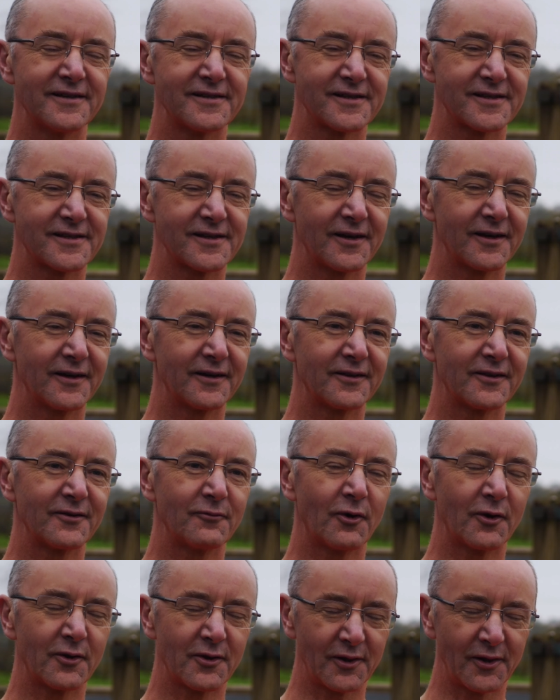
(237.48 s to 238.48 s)
it's uh, the,
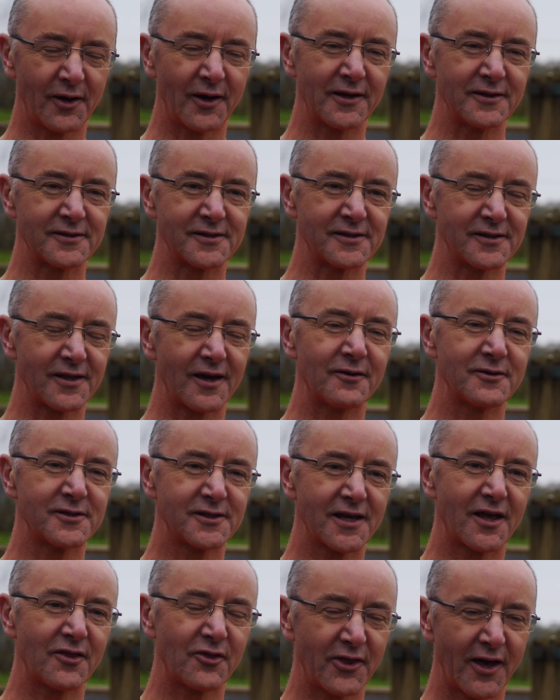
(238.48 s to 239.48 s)
one of the lines in there is
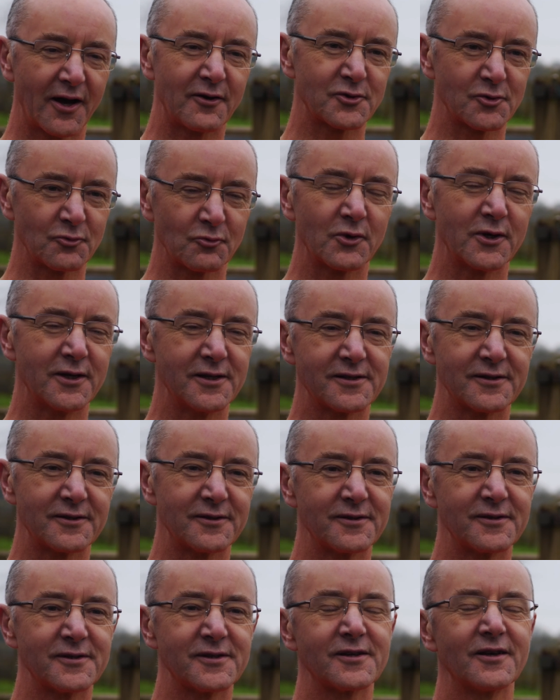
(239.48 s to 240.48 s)
10,000
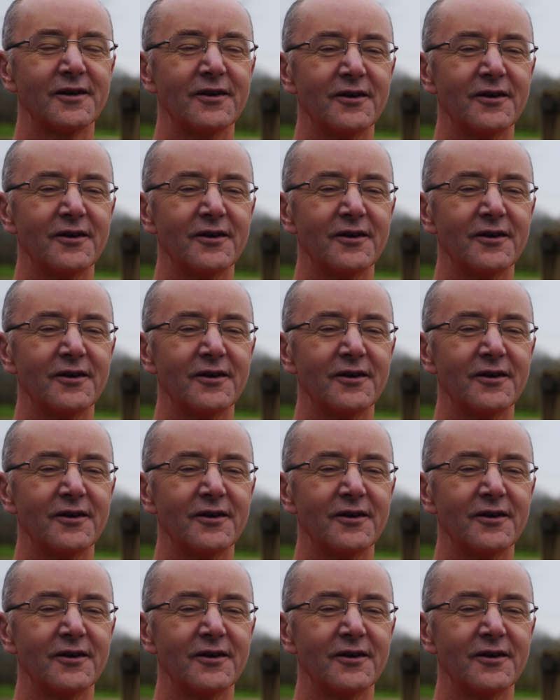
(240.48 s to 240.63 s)
reasons